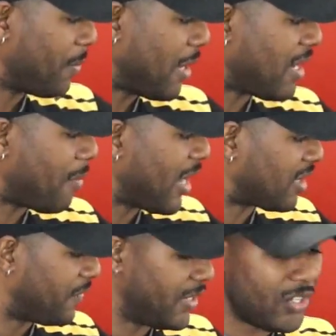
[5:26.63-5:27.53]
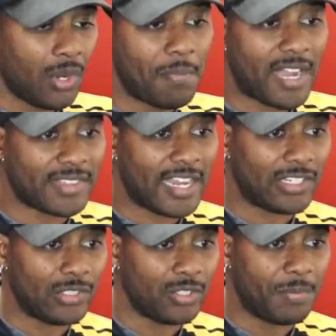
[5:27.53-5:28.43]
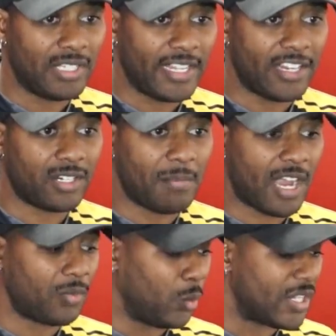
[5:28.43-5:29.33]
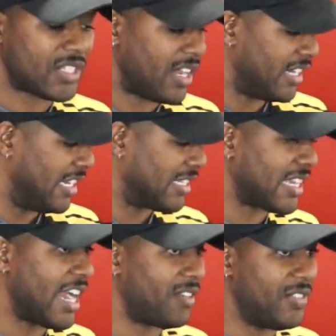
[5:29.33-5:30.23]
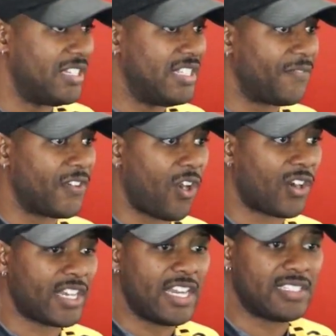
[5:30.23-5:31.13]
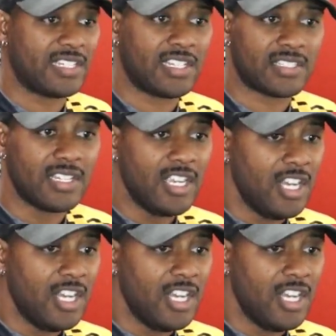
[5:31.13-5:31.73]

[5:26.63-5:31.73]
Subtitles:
Maybe I'll make a video about that a little bit later, about what's on the inside of these different arcade sticks.